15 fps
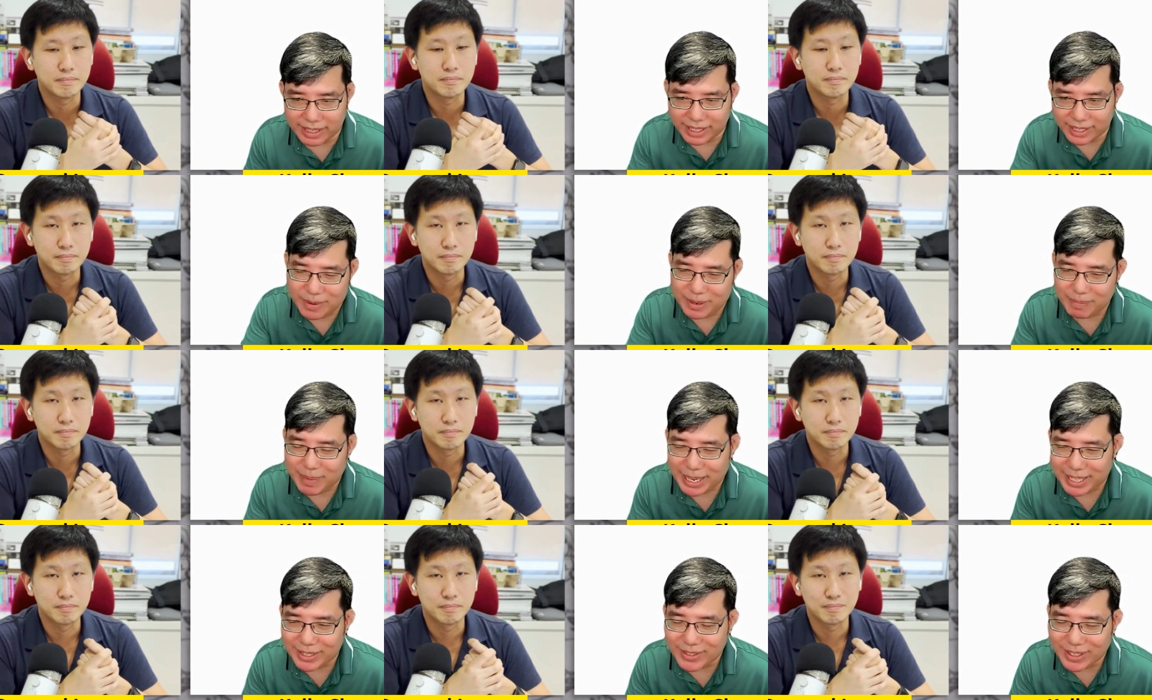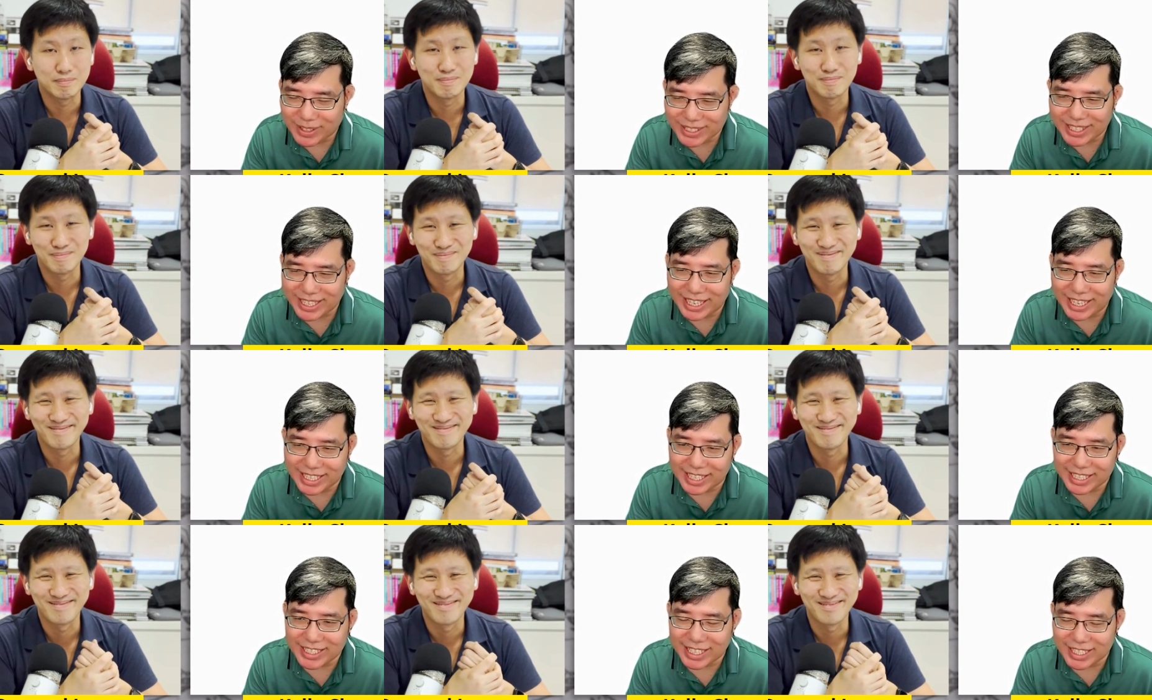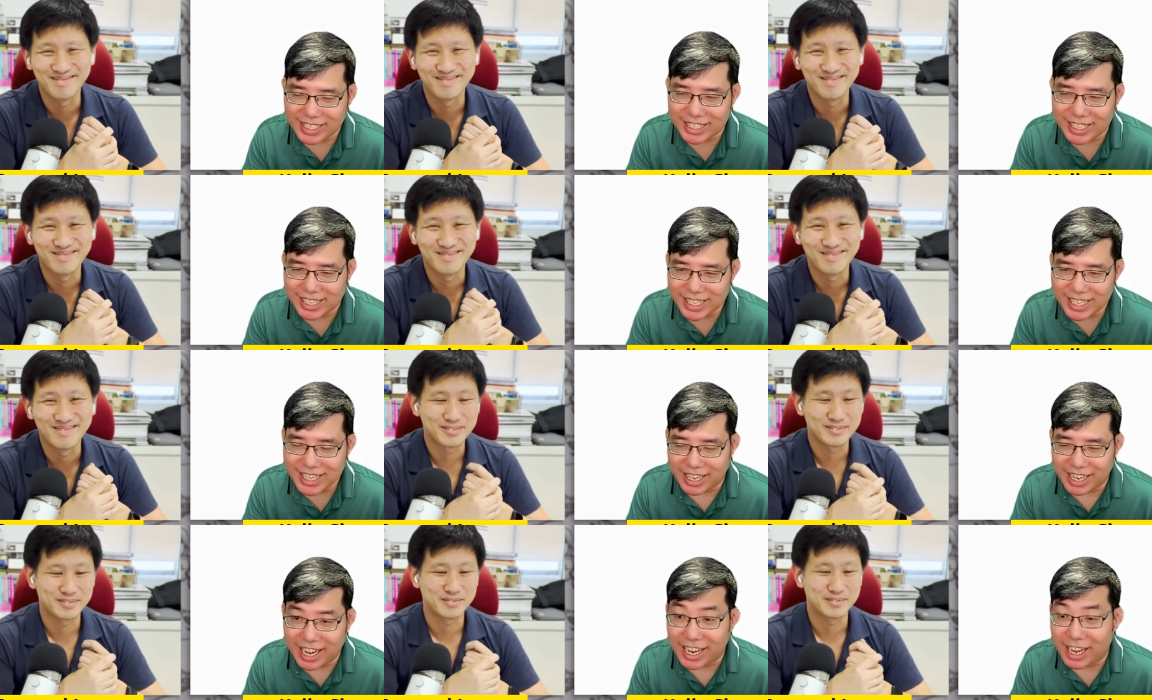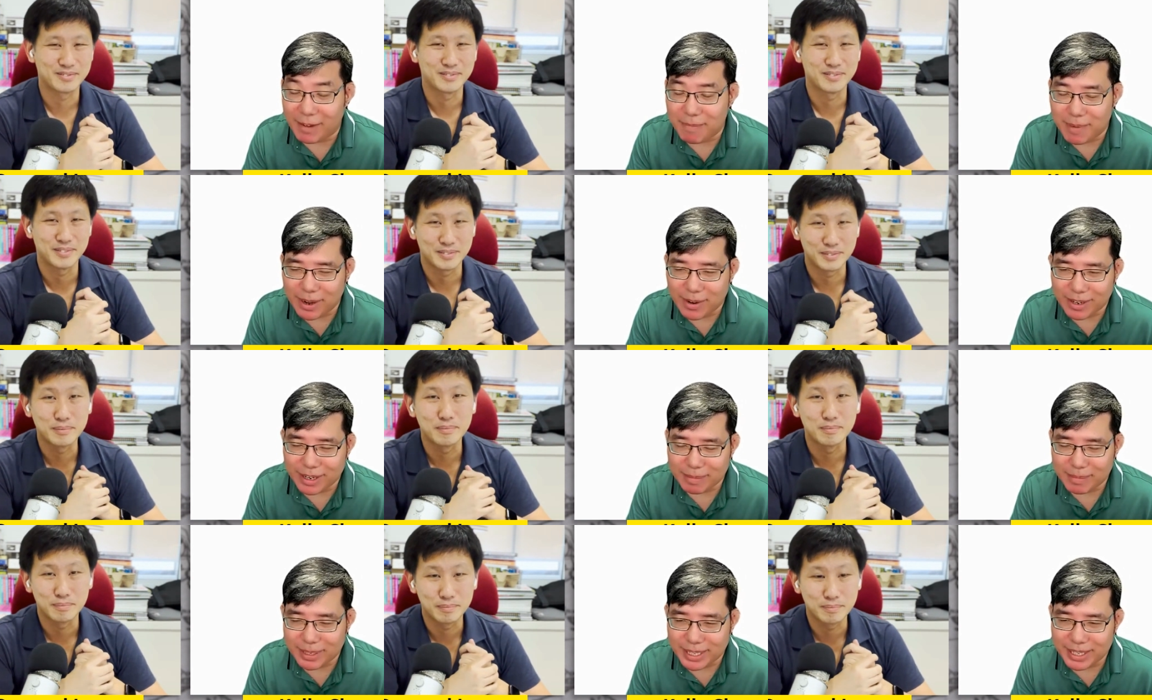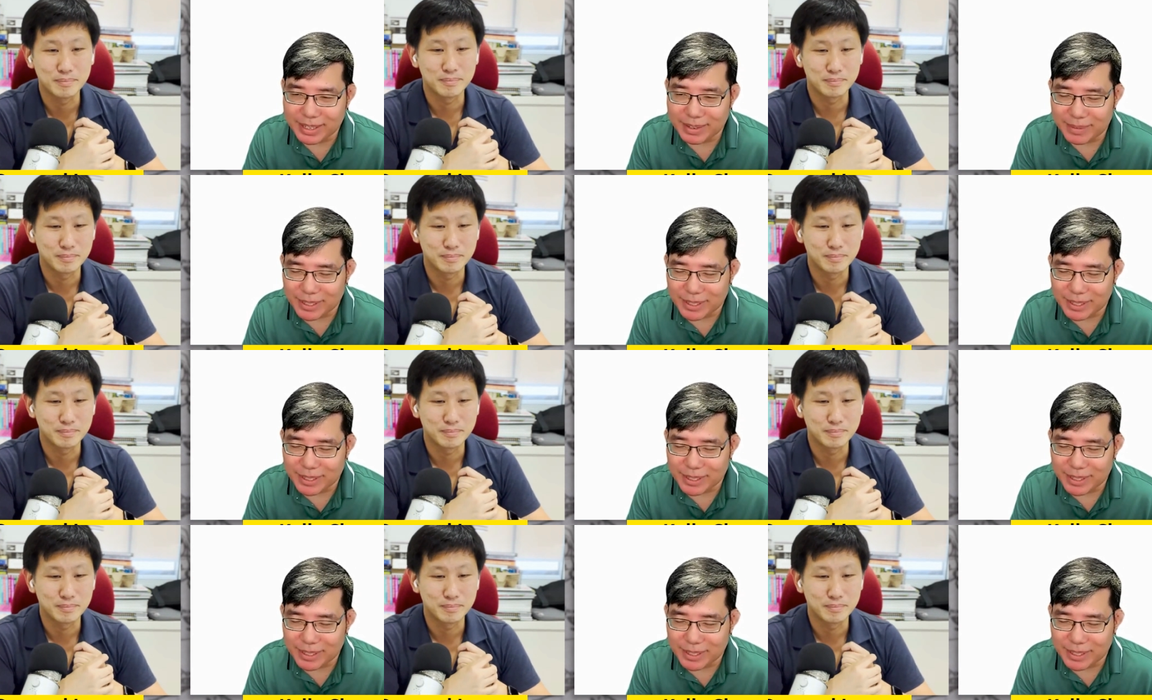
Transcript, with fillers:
Speaker 1: I think back in two thousand eight, I started an A I M L company,